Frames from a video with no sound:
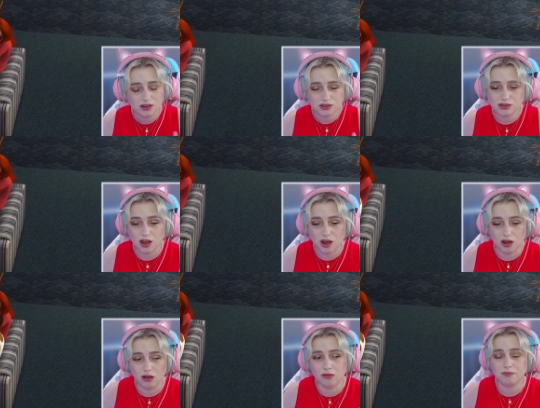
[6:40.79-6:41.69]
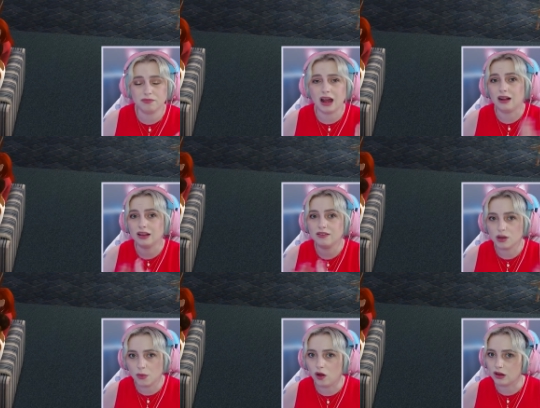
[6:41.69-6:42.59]
So I'll leave
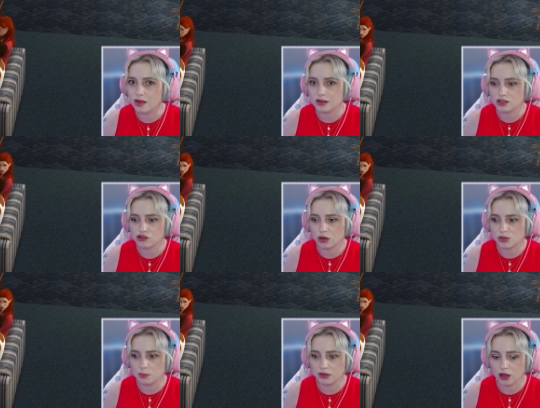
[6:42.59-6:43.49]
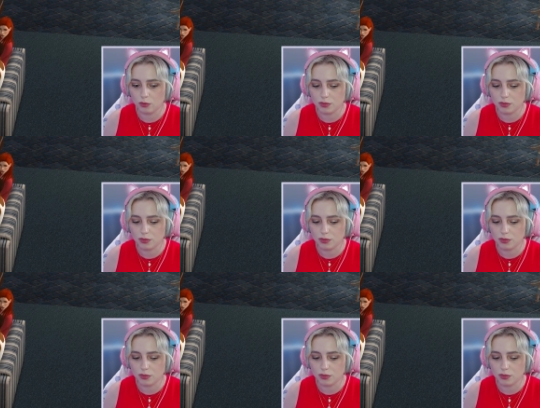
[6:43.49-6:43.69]
them all in the description below,